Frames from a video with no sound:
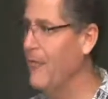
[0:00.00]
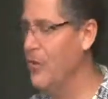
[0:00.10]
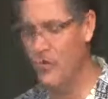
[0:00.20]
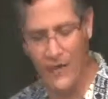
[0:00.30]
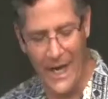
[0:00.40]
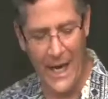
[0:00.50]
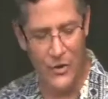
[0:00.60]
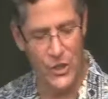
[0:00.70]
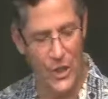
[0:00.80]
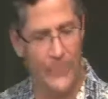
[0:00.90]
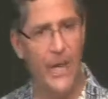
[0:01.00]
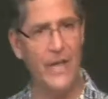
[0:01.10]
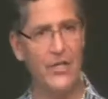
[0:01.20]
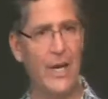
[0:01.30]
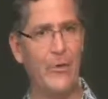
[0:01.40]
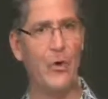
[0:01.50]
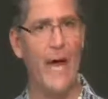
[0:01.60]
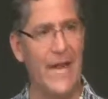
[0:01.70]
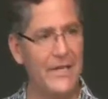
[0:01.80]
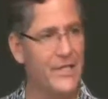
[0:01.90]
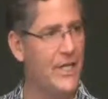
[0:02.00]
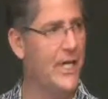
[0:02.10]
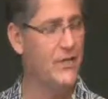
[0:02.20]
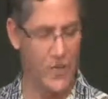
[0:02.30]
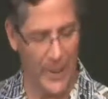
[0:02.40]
if you check out Jeremiah chapter 18,